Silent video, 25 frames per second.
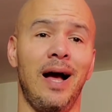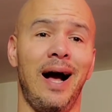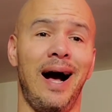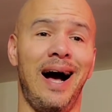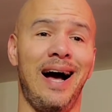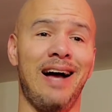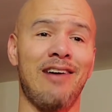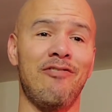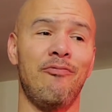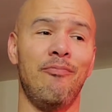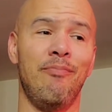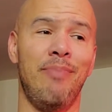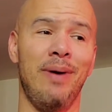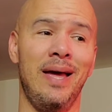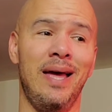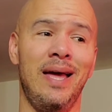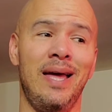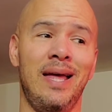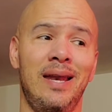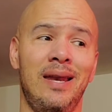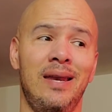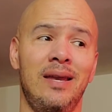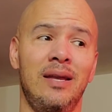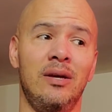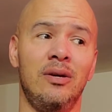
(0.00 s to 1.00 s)
I've
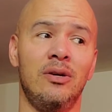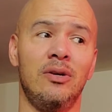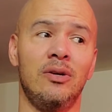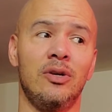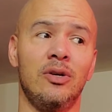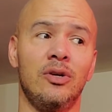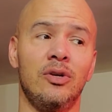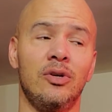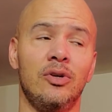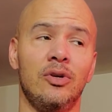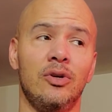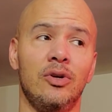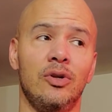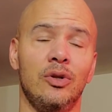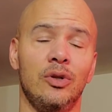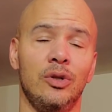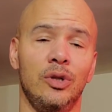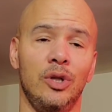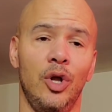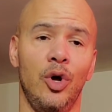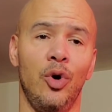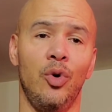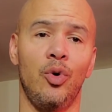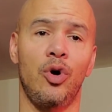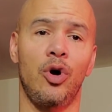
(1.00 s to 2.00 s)
been
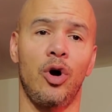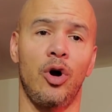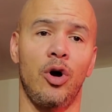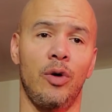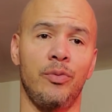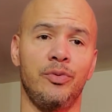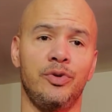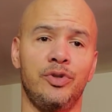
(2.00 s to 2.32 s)
low carb,